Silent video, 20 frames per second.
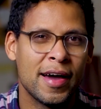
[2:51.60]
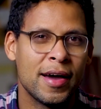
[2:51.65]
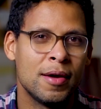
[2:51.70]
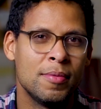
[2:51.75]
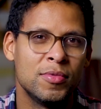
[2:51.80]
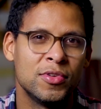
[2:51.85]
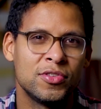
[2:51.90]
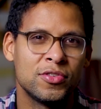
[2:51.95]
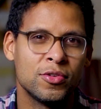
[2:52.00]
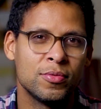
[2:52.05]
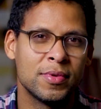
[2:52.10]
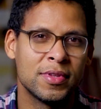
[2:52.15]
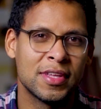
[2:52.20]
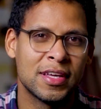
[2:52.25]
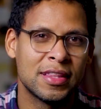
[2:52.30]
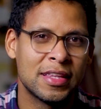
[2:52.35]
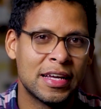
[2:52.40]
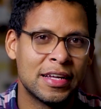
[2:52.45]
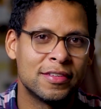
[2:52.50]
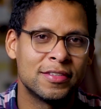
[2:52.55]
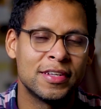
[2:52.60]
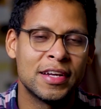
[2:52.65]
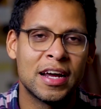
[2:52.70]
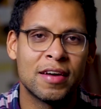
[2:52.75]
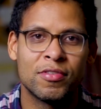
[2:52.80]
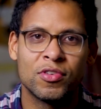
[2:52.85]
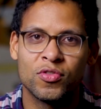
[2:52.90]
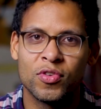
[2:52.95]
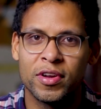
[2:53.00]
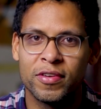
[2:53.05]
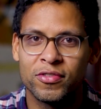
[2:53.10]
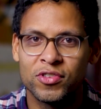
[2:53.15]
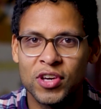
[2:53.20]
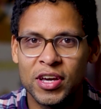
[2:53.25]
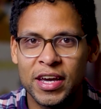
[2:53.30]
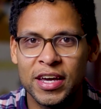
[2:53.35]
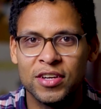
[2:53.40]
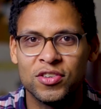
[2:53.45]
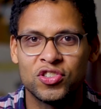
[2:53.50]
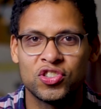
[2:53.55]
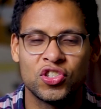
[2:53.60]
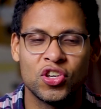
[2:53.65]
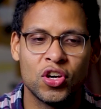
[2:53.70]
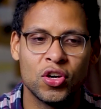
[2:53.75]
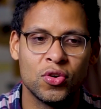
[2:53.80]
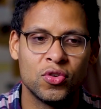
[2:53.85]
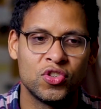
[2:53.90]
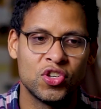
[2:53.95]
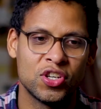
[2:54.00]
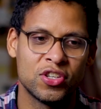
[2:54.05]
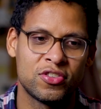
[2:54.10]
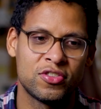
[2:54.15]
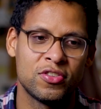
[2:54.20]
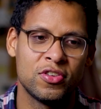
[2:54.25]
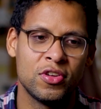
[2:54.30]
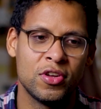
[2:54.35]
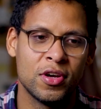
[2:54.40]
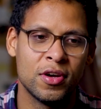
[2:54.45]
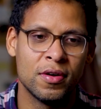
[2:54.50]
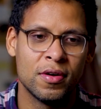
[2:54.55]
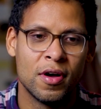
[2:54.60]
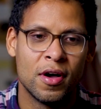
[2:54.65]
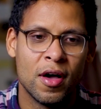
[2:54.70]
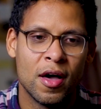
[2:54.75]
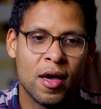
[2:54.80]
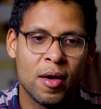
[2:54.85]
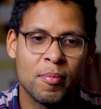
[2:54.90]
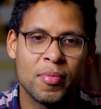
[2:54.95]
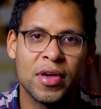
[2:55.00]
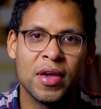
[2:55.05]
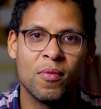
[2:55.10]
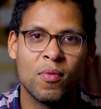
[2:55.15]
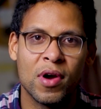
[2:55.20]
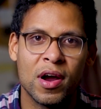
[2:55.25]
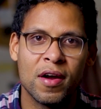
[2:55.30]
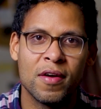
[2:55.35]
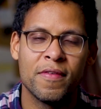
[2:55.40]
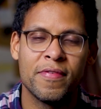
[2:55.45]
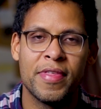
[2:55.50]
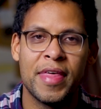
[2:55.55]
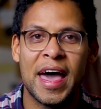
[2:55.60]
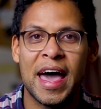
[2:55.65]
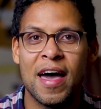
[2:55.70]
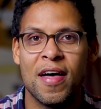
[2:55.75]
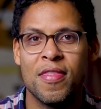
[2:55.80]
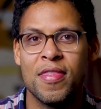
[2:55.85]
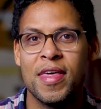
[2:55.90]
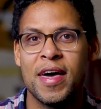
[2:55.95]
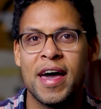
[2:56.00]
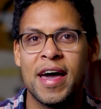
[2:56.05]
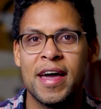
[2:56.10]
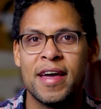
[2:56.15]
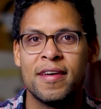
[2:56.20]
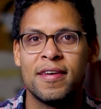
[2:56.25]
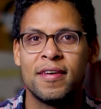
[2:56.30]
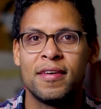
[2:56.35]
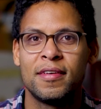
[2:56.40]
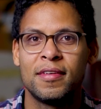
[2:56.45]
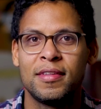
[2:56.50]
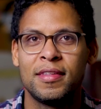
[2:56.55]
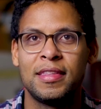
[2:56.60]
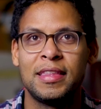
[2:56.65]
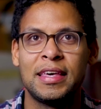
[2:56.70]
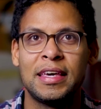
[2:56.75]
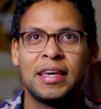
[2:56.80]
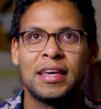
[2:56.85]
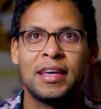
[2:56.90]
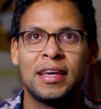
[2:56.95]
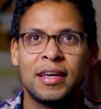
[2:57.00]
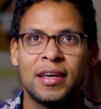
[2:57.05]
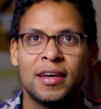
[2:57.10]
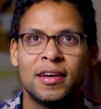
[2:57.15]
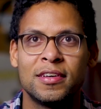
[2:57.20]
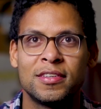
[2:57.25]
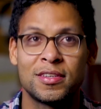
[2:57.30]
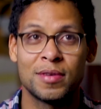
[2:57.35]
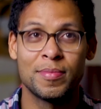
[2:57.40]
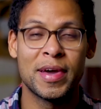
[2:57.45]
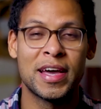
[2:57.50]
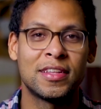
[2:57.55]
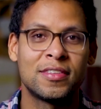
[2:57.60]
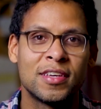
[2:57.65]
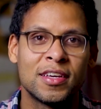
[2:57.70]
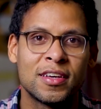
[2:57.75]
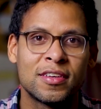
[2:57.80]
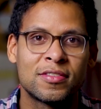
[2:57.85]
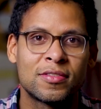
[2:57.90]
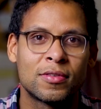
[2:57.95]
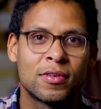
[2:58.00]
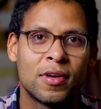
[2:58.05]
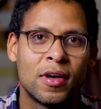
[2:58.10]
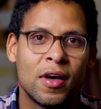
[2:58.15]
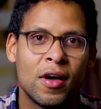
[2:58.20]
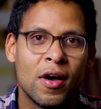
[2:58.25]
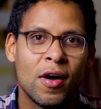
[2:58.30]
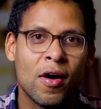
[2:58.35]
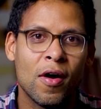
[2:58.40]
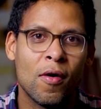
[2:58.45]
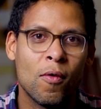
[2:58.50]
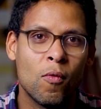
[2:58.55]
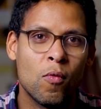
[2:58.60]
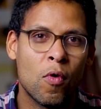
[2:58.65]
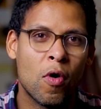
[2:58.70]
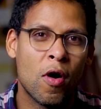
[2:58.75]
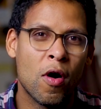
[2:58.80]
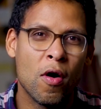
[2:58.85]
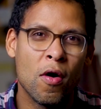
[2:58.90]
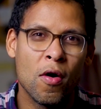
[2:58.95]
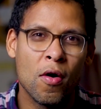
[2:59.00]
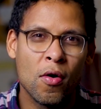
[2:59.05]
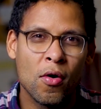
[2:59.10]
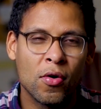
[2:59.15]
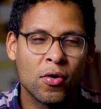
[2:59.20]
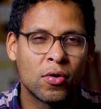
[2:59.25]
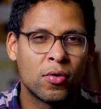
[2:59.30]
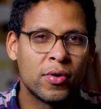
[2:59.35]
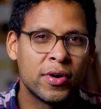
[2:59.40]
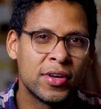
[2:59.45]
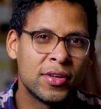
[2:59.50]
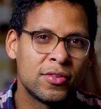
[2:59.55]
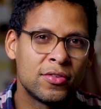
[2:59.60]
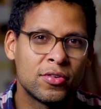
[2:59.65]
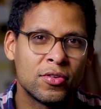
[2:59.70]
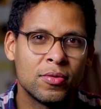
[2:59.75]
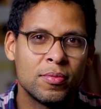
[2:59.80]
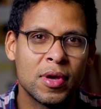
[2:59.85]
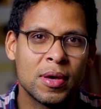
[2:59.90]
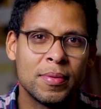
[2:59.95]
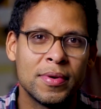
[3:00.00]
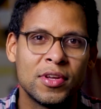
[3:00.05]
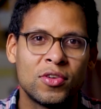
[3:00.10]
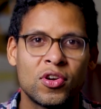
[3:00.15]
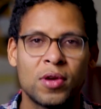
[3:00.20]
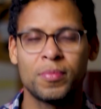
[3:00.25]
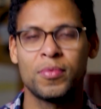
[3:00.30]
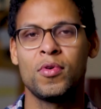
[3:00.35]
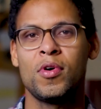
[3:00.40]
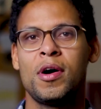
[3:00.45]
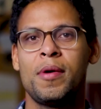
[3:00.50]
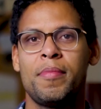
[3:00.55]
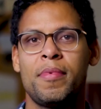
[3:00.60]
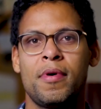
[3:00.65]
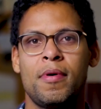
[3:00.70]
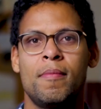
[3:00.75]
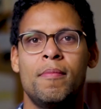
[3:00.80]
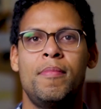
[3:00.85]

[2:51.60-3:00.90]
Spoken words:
I'm assuming that that's an average rate of change. So just, be aware of that the semantics are going to maybe trip you up.